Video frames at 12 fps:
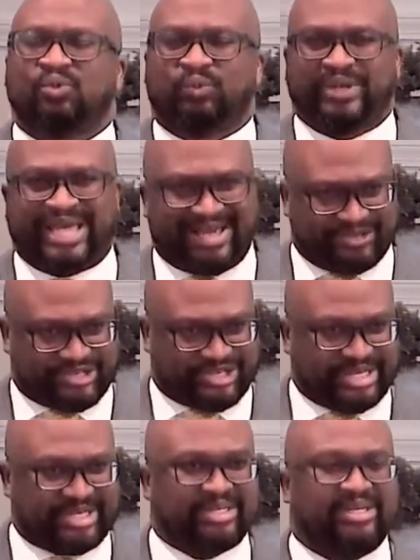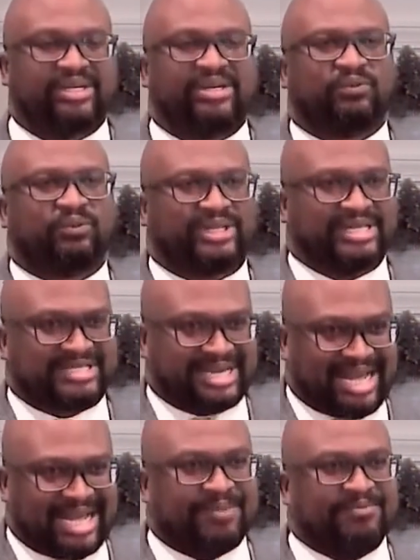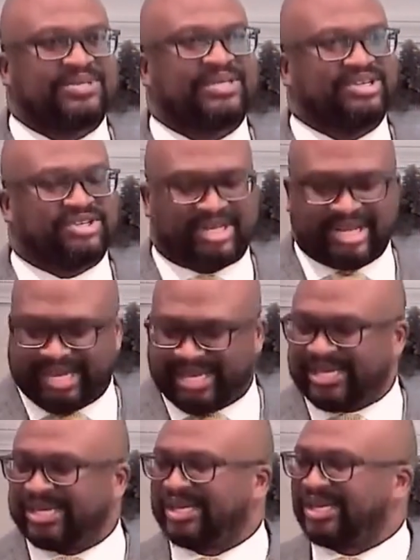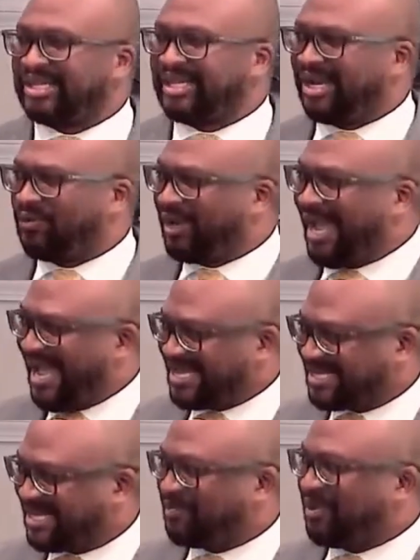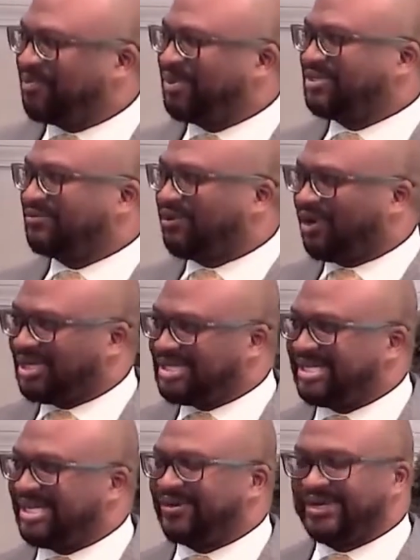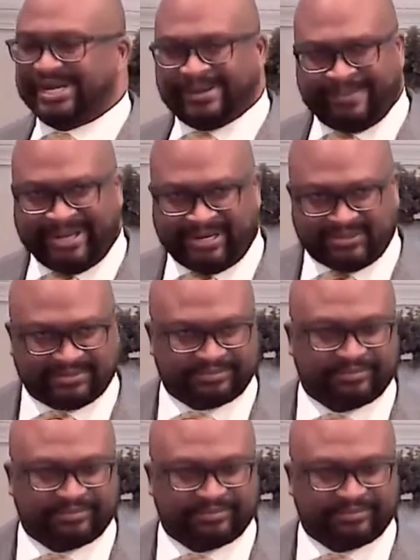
We have a sheet with the times each day that we're asking people to volunteer and come out.